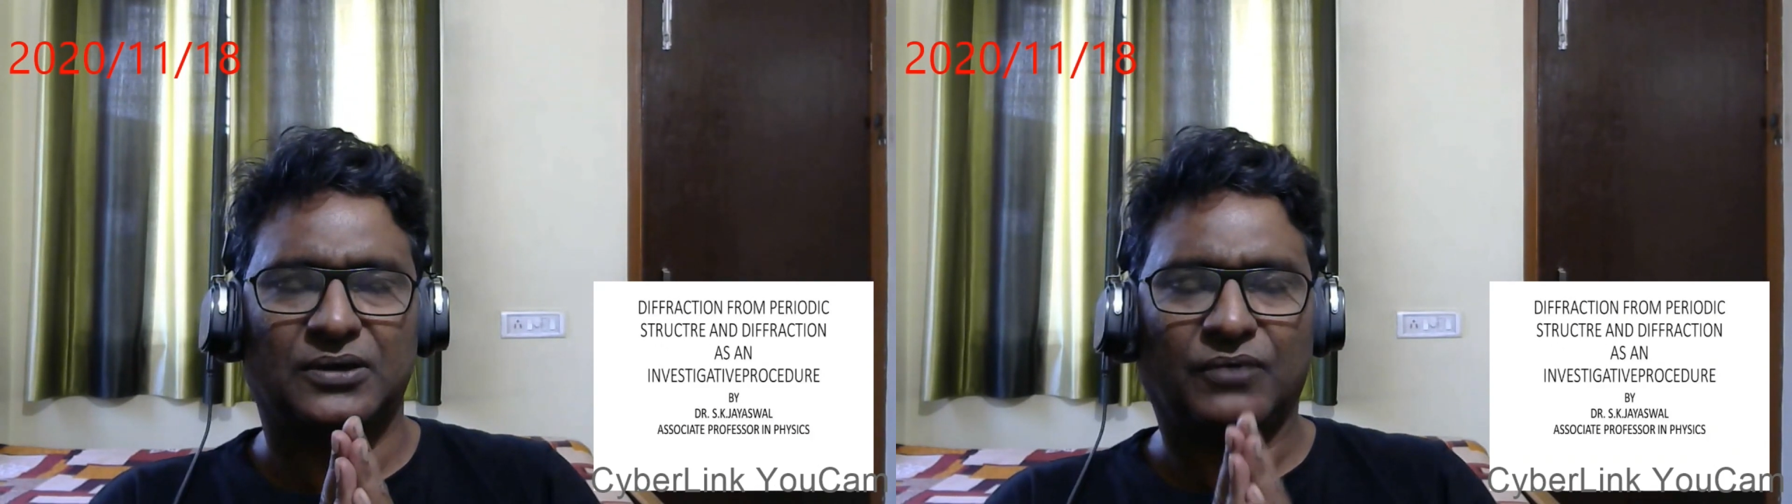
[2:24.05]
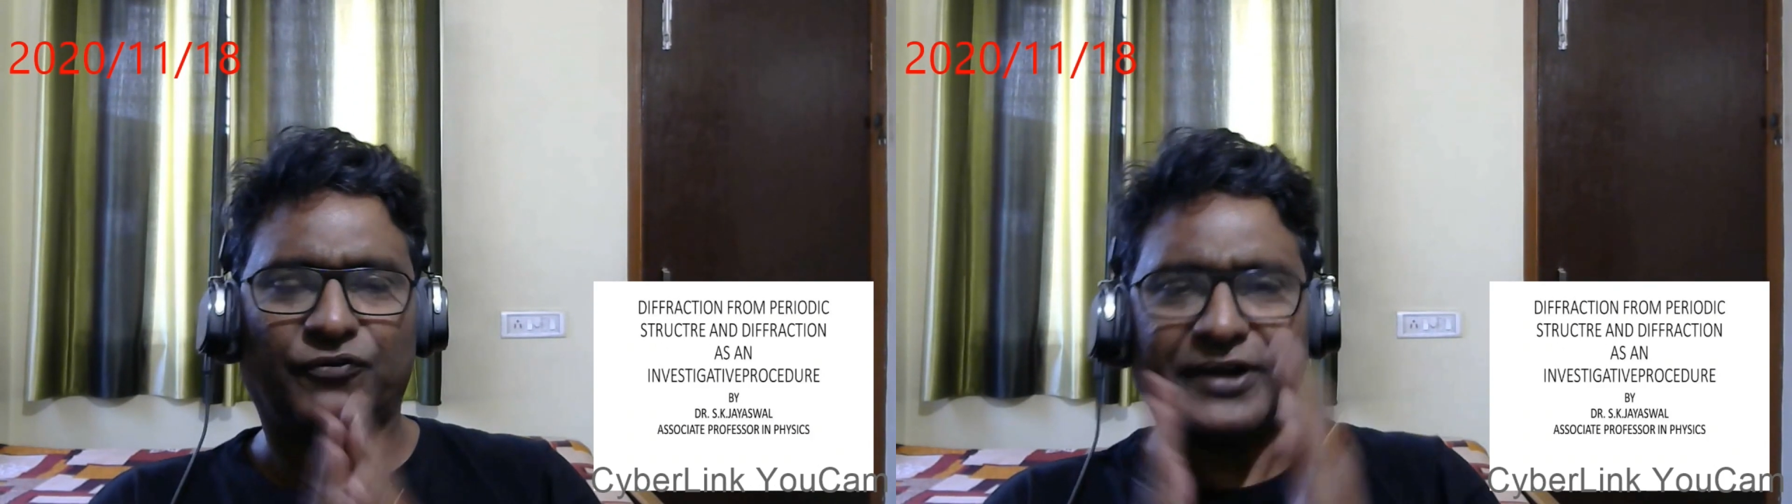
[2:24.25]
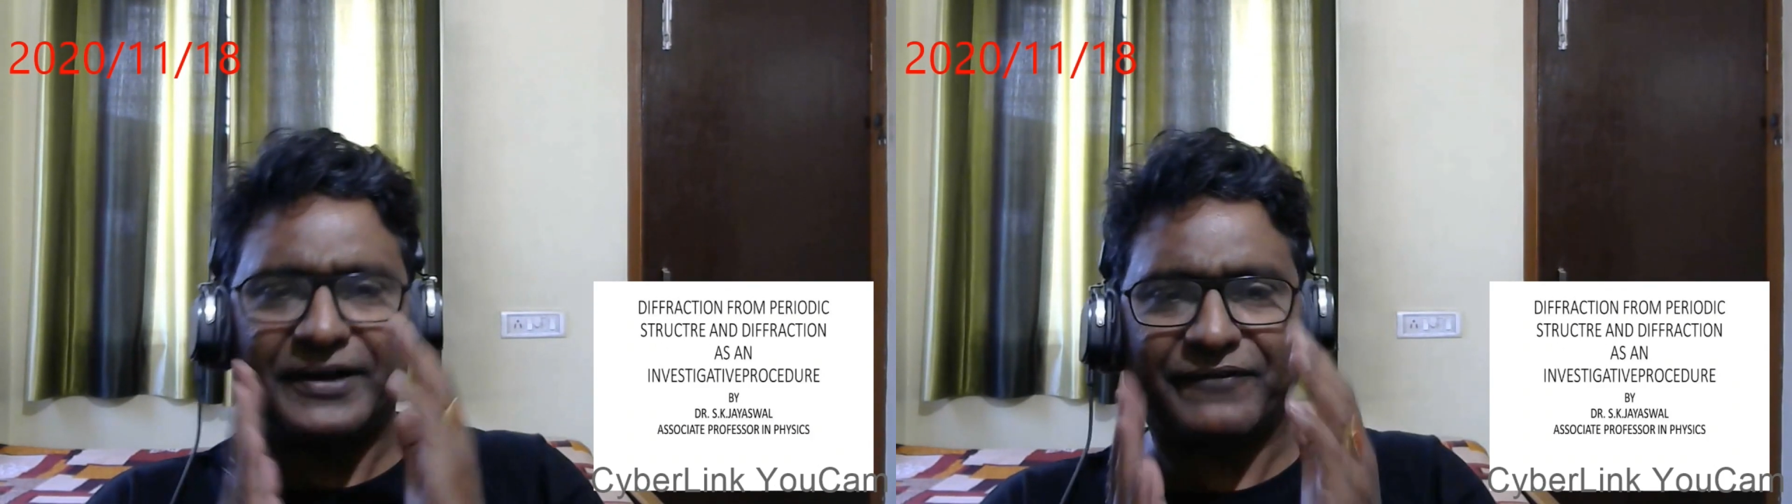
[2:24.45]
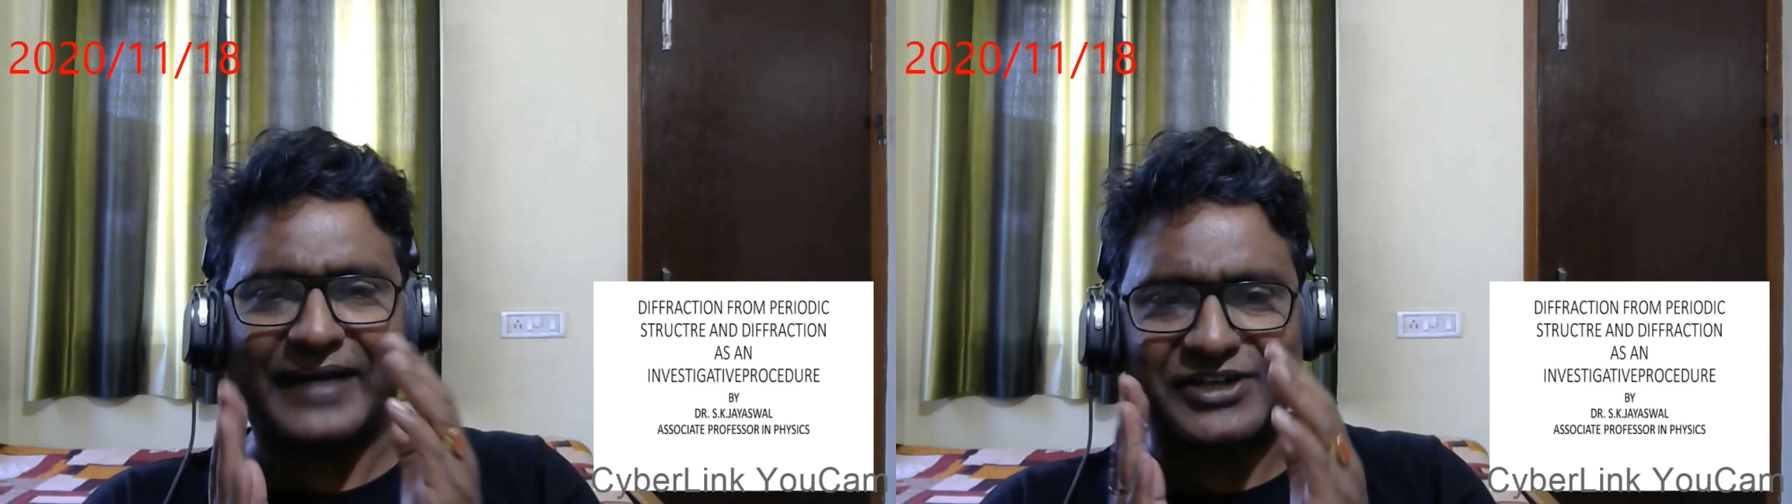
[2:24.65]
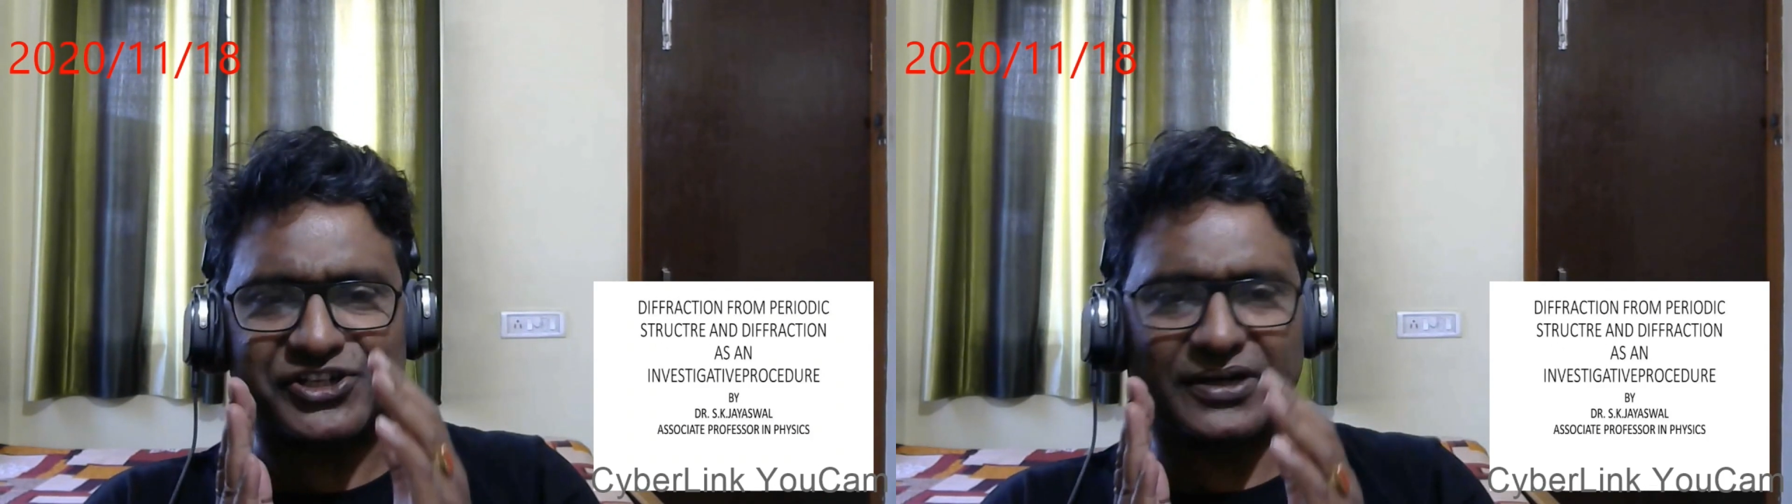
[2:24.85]
for
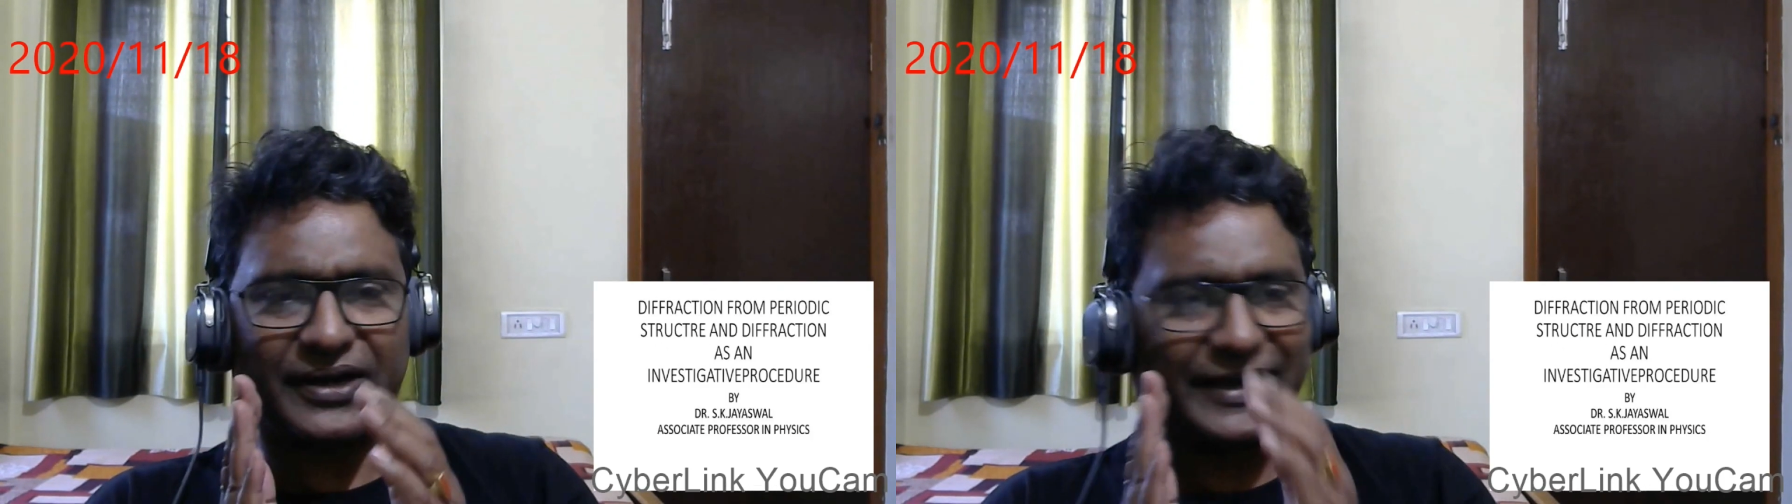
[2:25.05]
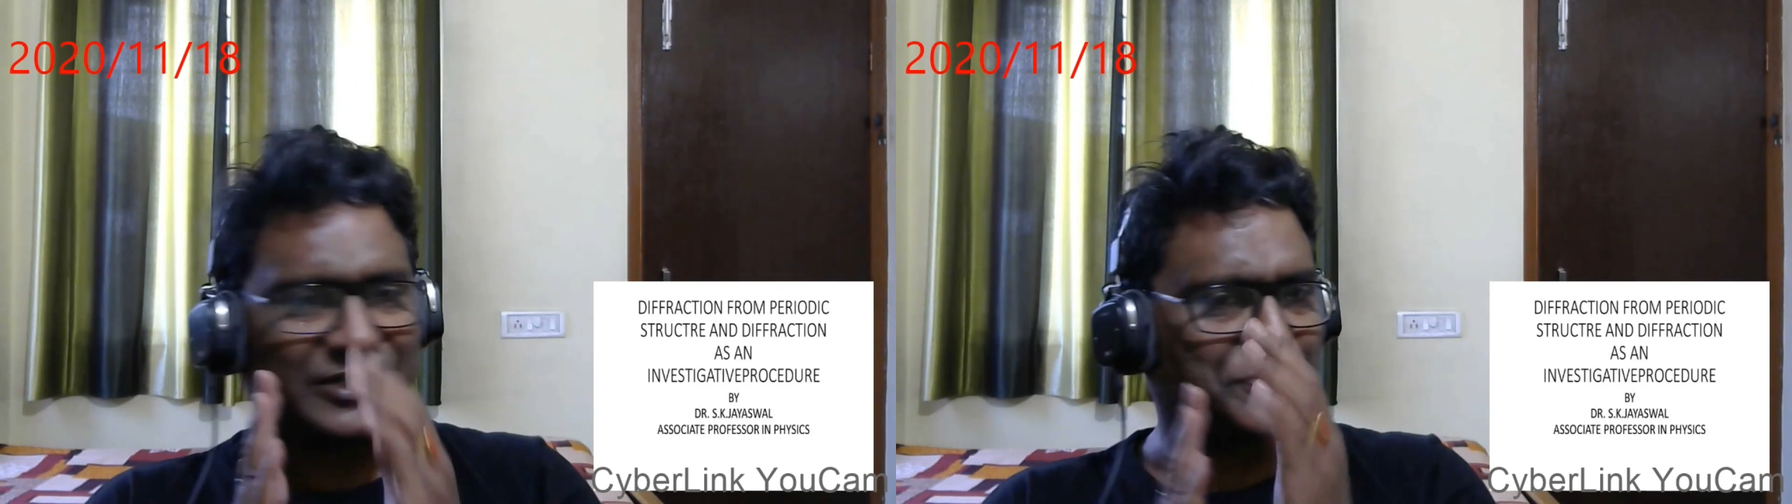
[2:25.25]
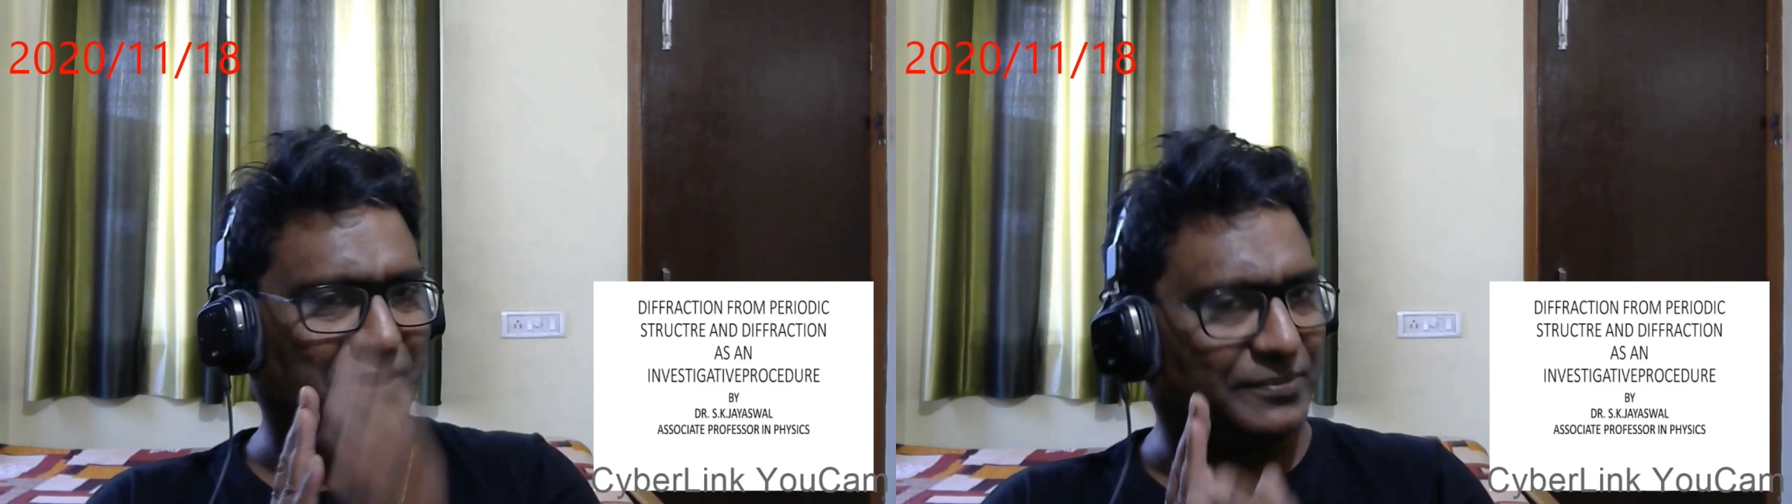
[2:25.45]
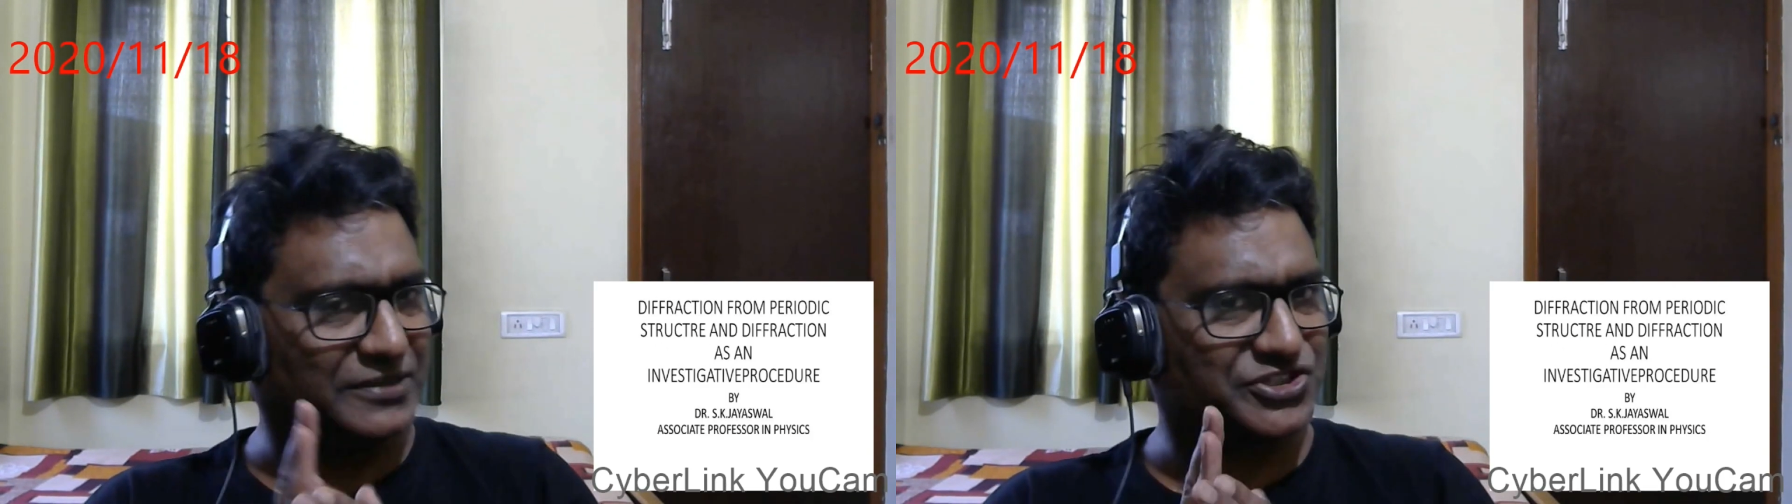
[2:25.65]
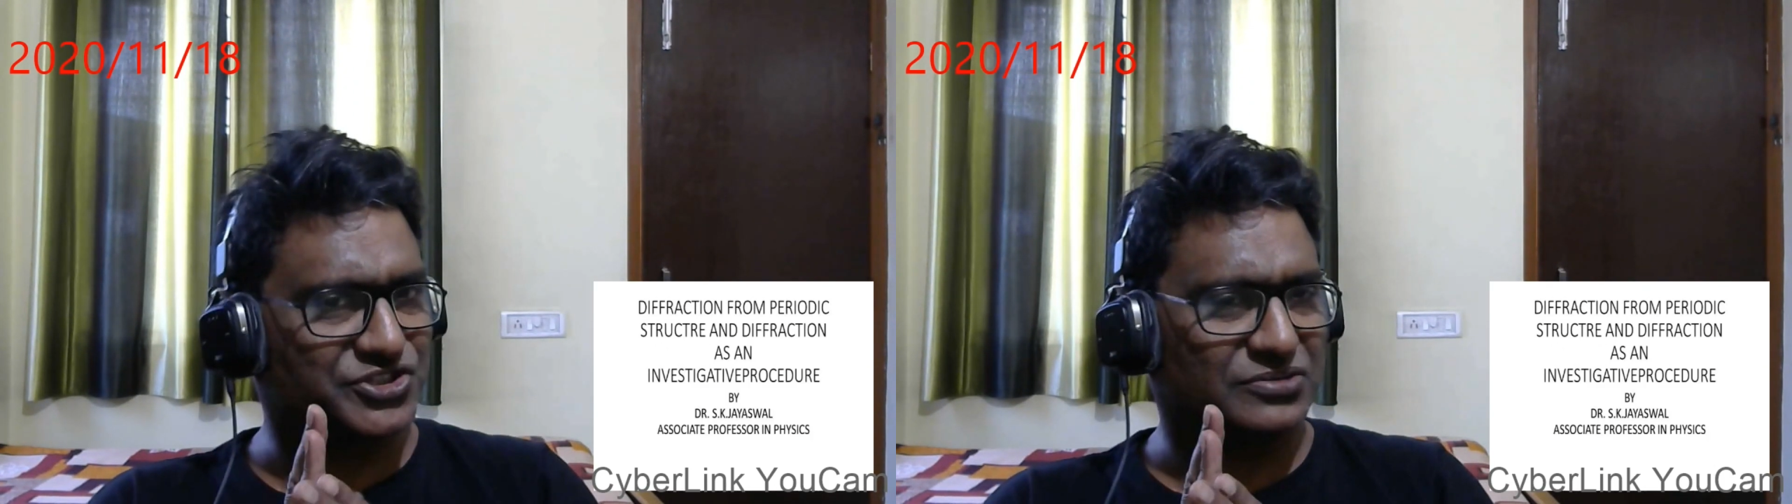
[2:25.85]
diffraction
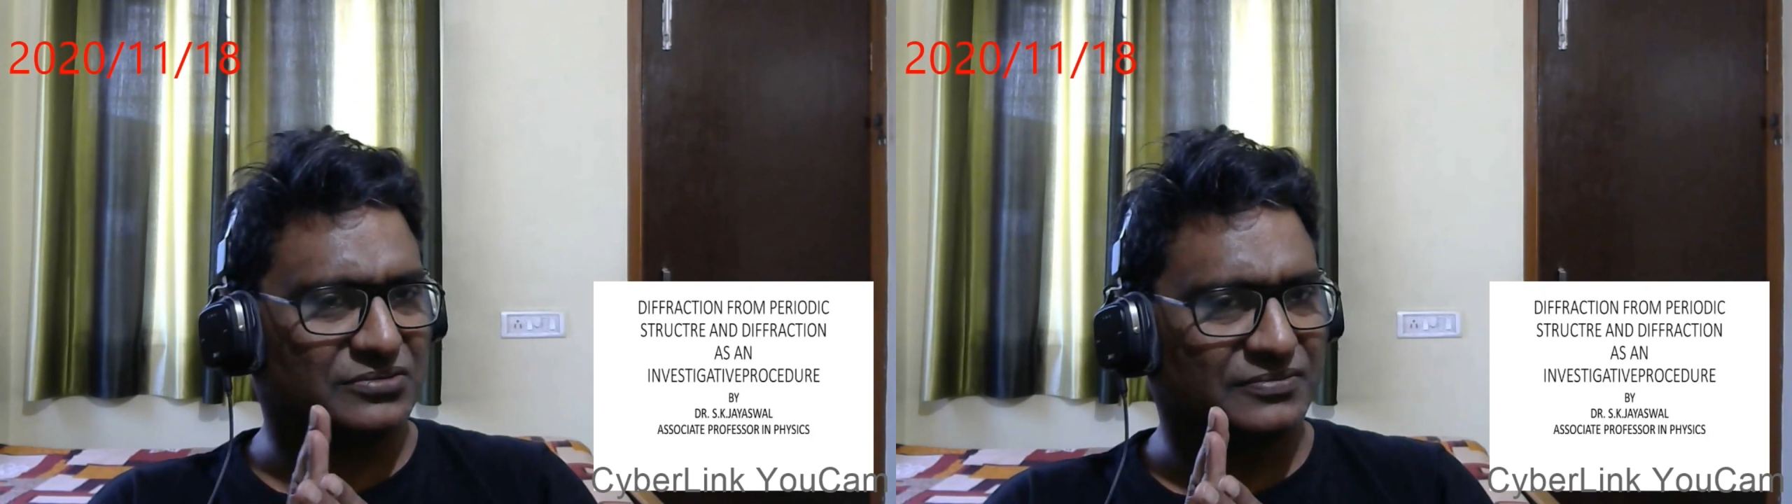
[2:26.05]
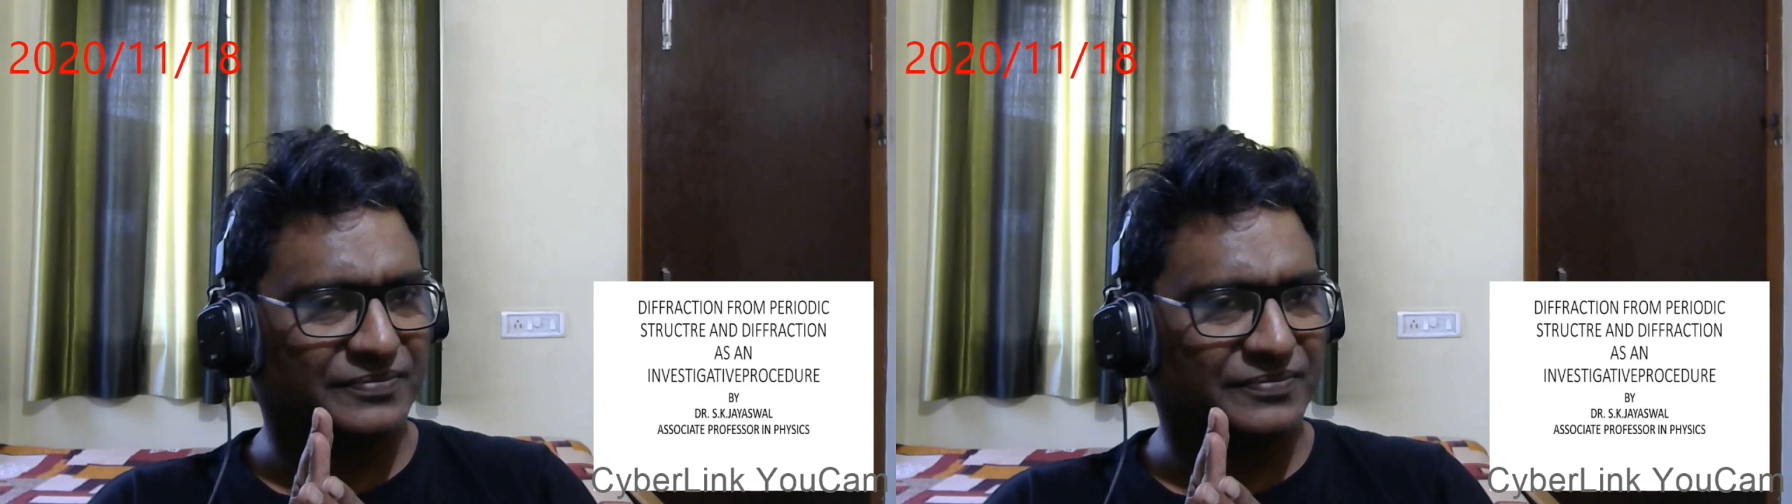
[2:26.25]
experiments,